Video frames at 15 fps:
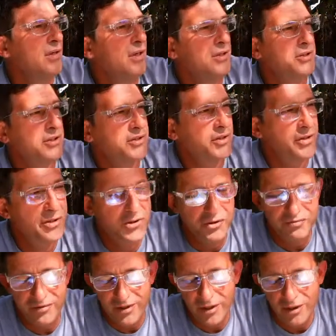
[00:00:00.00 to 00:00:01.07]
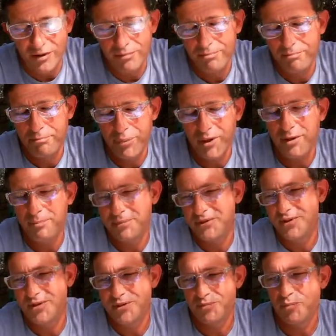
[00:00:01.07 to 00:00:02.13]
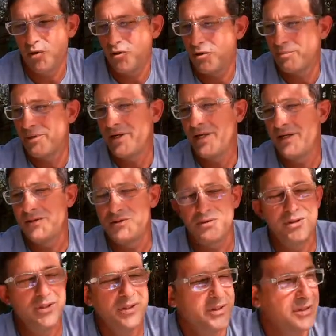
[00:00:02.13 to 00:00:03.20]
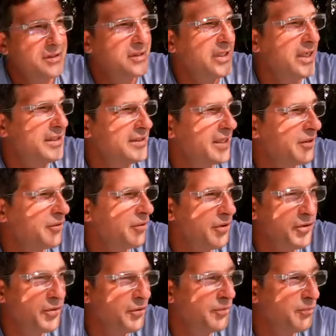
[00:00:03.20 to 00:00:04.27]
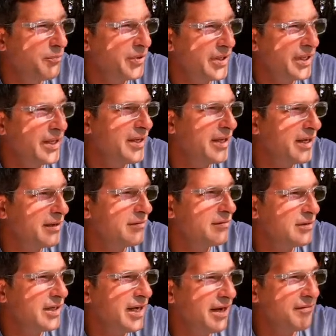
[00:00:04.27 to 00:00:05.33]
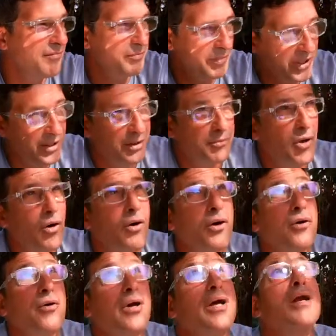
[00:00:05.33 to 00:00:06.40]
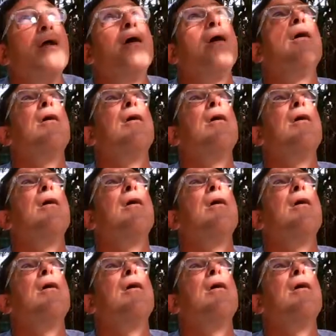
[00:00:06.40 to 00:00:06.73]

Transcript: uh, just on the juvenile pups, the smaller banana trees as they grow, but then they have become all green.